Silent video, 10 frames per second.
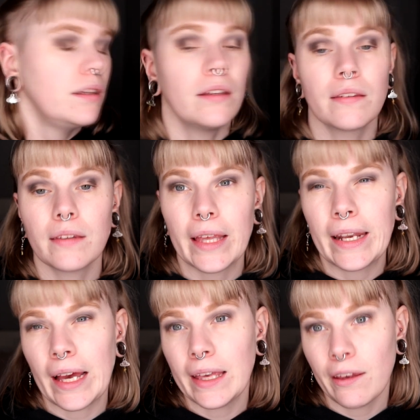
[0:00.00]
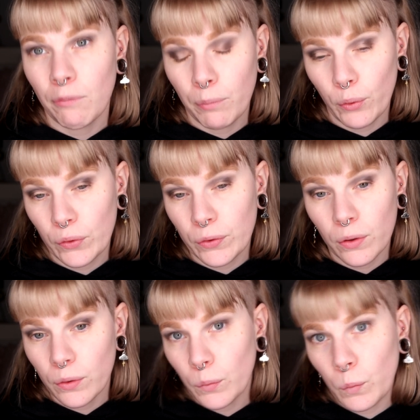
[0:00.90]
Yes, and I have bought
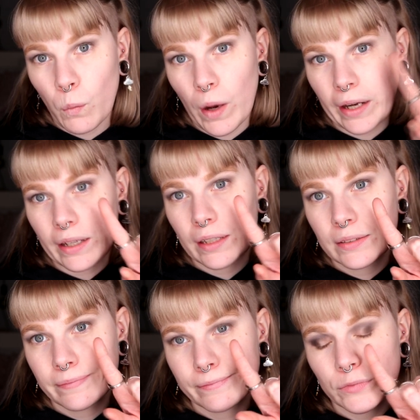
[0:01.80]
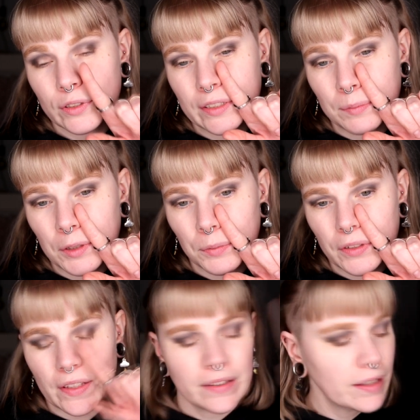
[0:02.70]
one Christmas
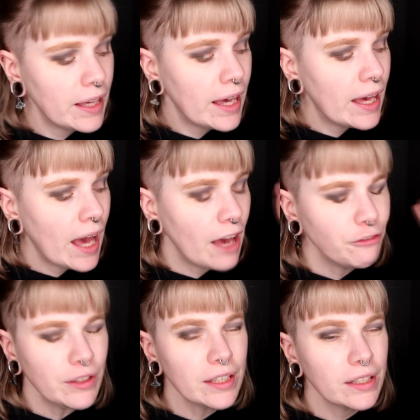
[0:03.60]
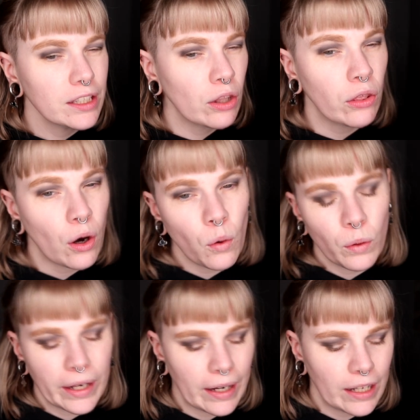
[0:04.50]
present. I think
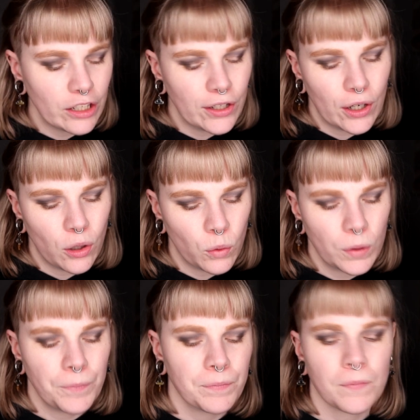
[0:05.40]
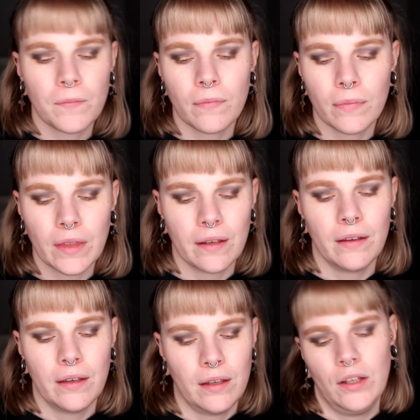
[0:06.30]
though that I know
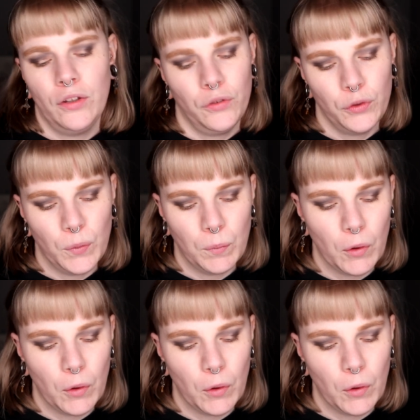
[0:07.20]
two